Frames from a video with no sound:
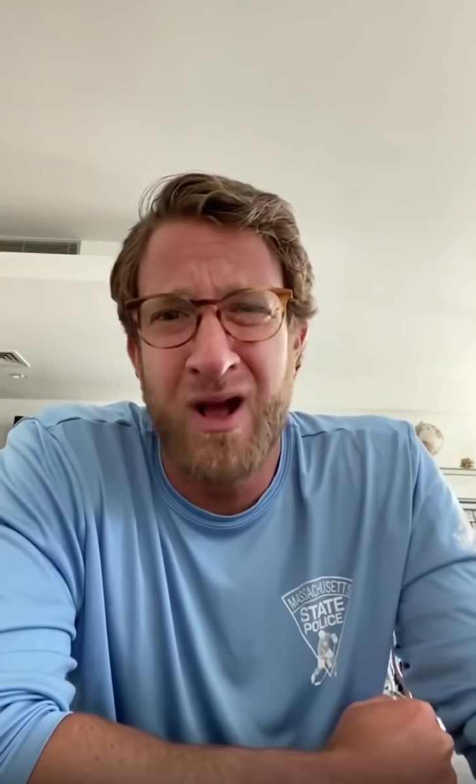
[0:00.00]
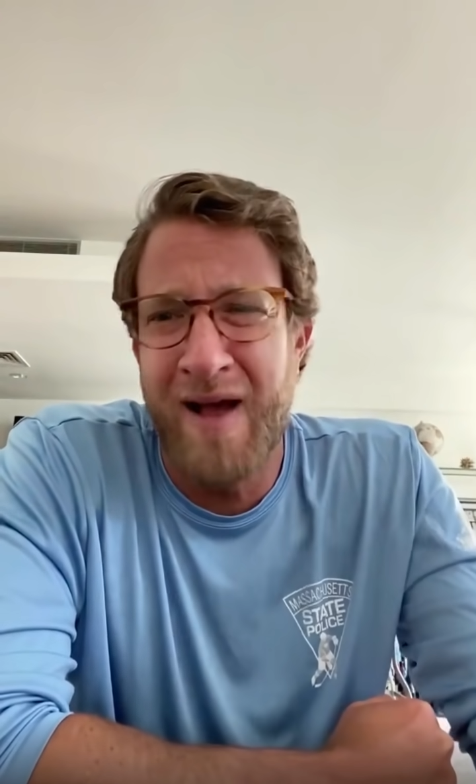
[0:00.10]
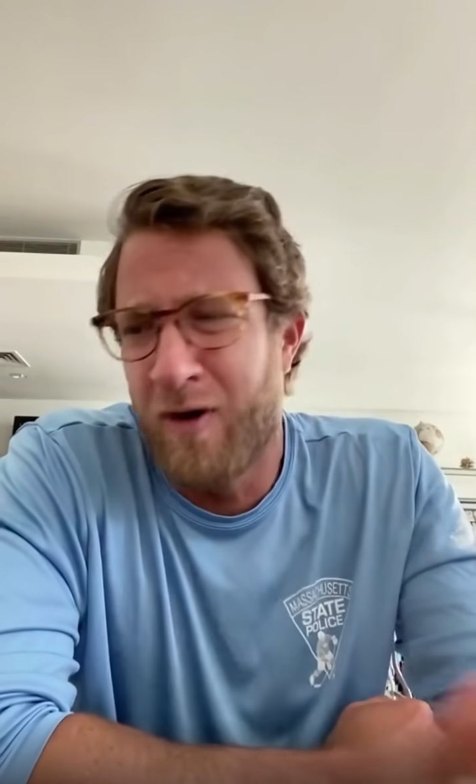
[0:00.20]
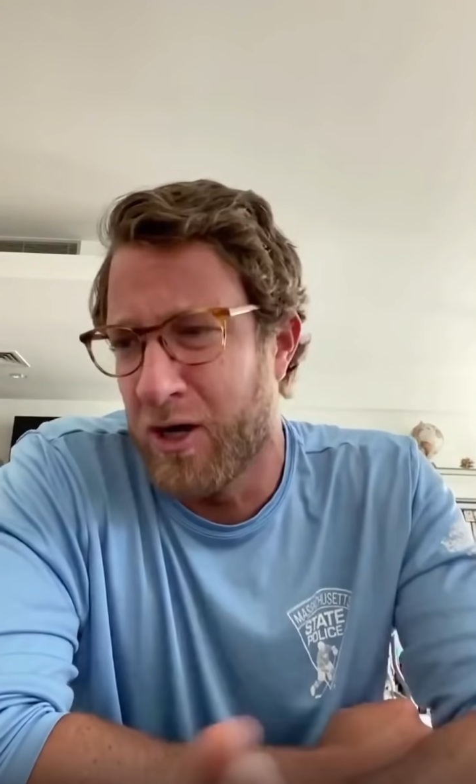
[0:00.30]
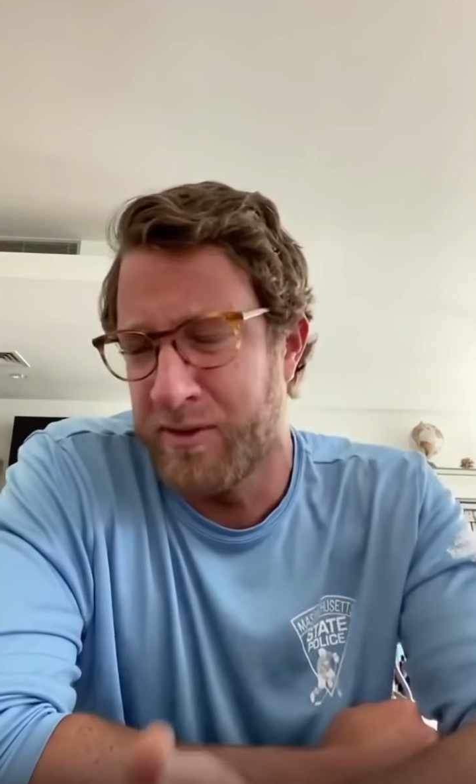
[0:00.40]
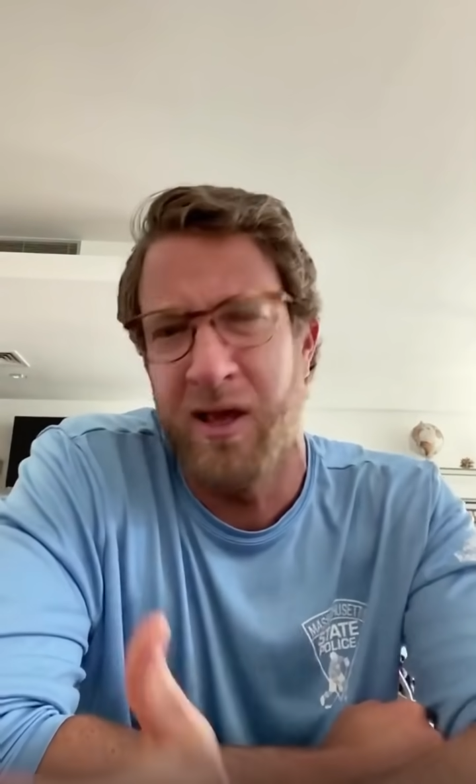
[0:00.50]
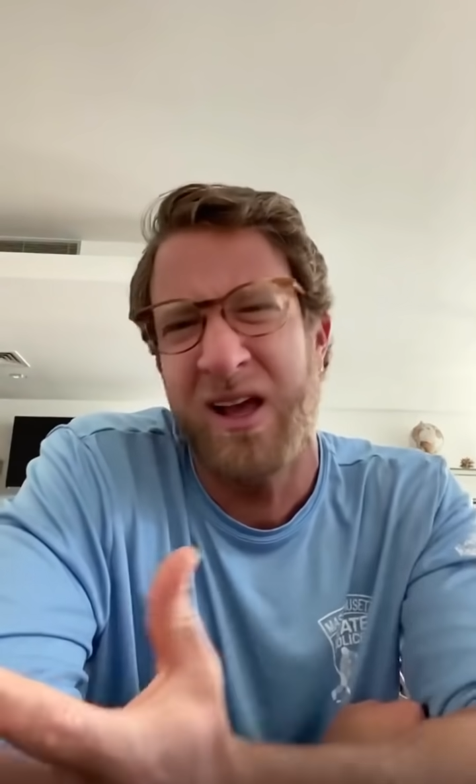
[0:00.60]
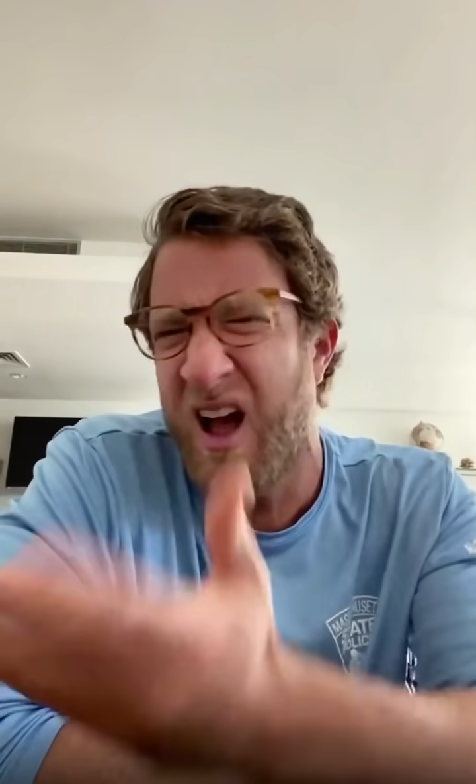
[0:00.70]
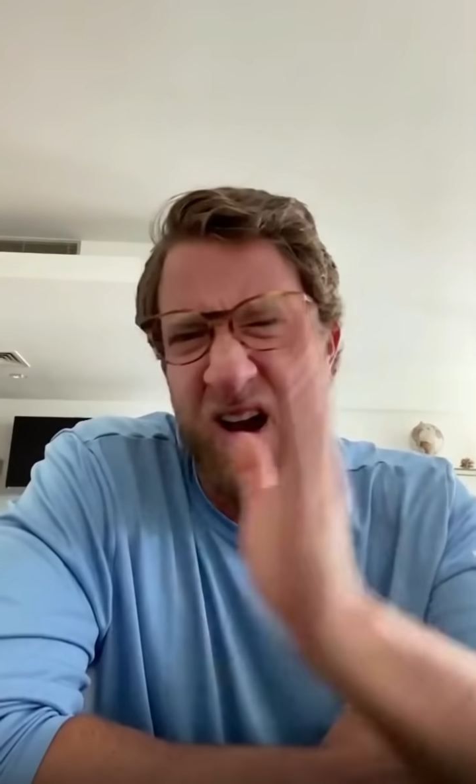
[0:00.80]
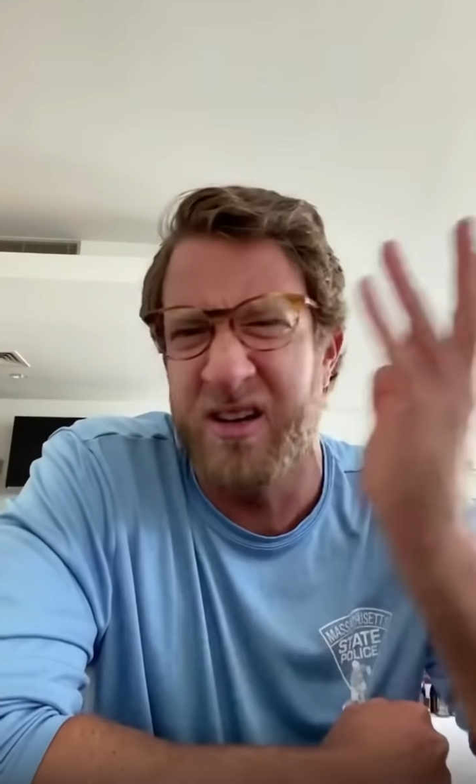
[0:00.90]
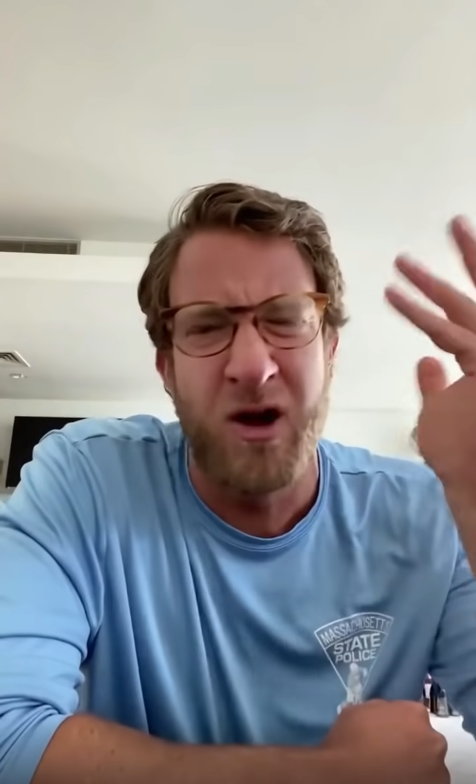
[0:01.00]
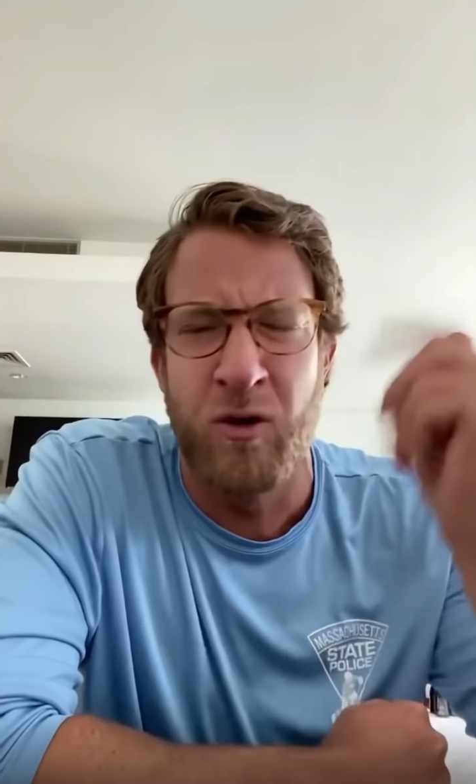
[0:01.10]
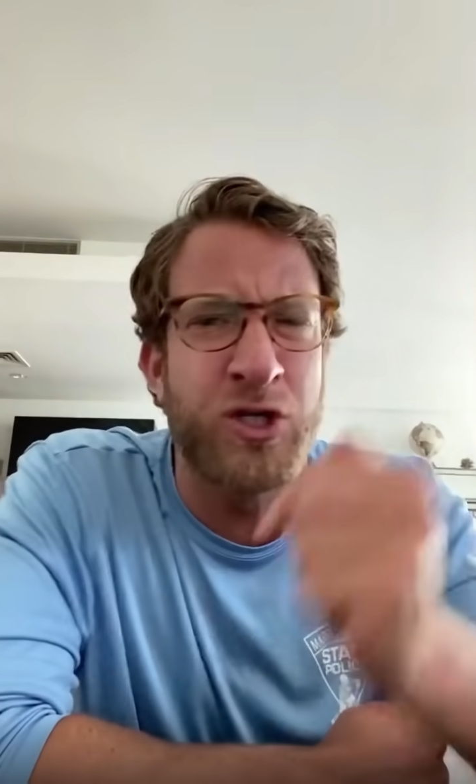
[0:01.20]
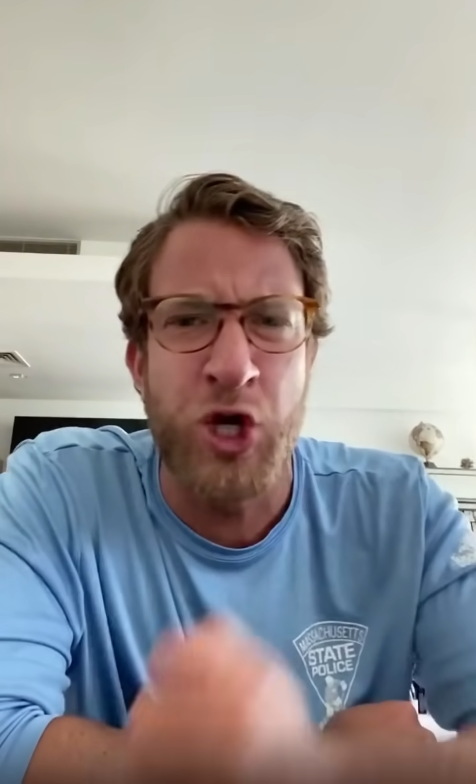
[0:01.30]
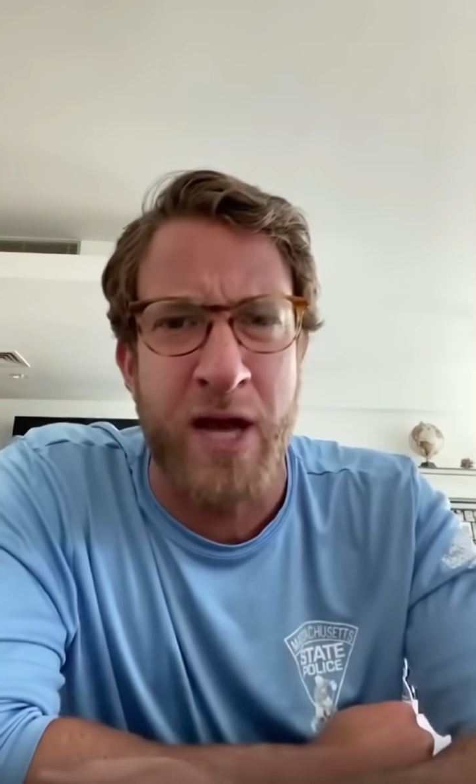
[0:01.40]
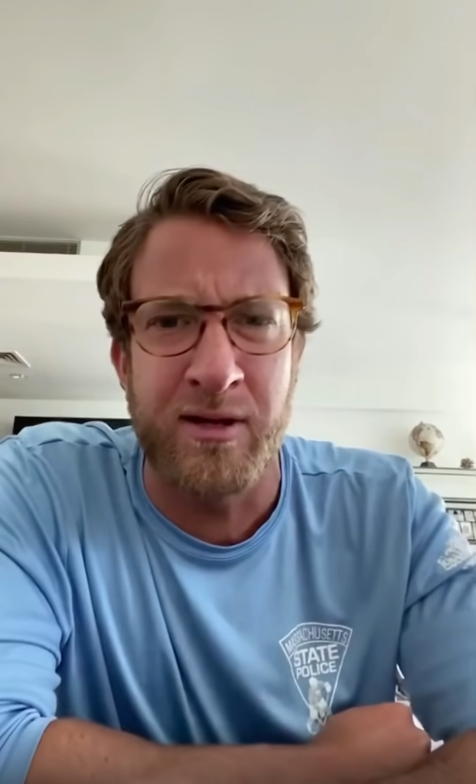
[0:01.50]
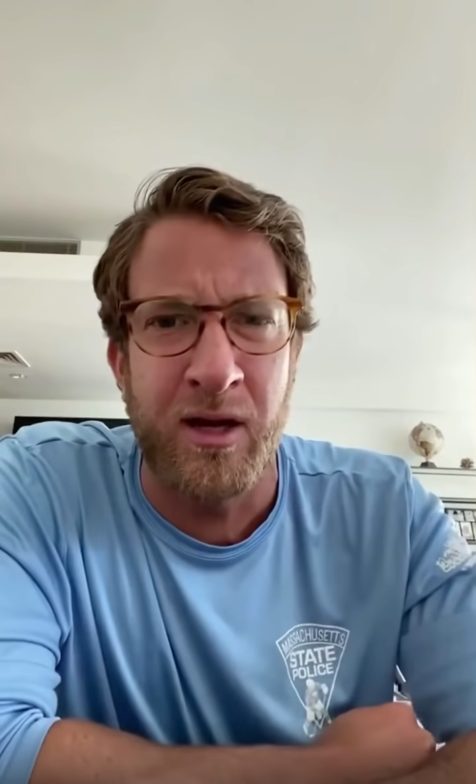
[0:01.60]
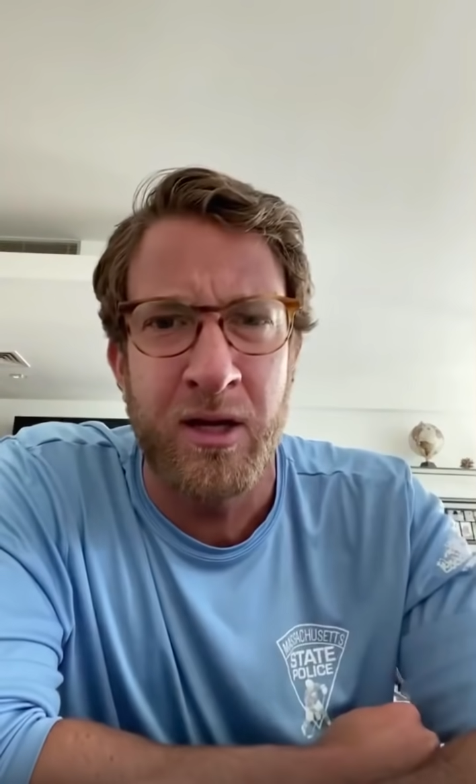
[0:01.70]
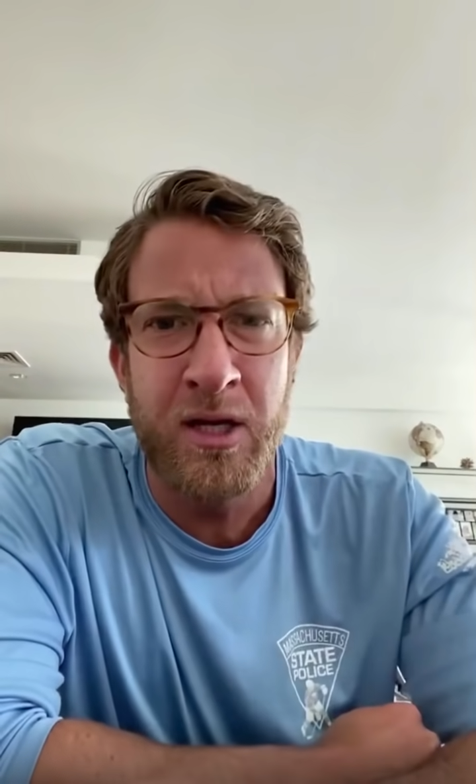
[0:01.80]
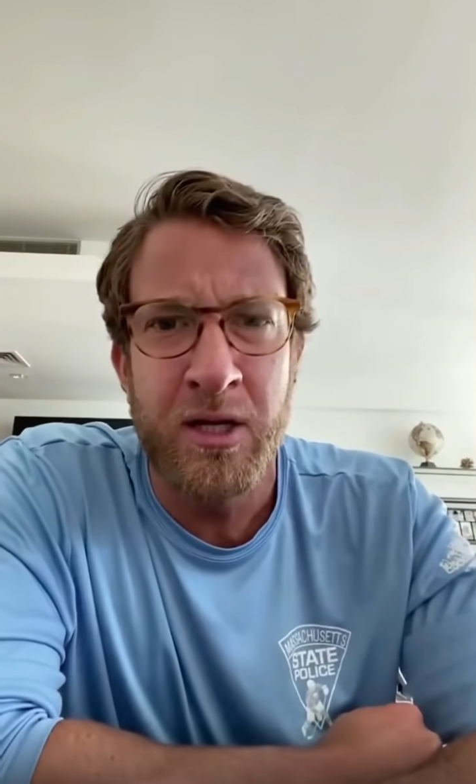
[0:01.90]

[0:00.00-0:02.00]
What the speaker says: I've always been like, oh, no agenda.